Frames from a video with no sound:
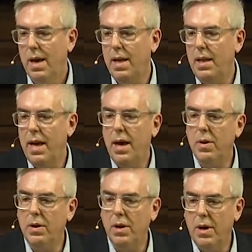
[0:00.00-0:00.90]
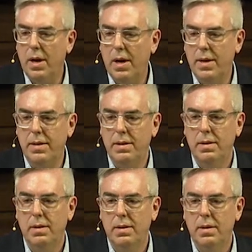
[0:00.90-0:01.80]
allow God
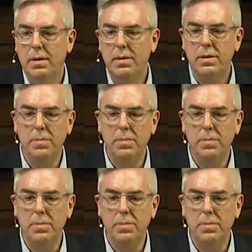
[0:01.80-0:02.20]
to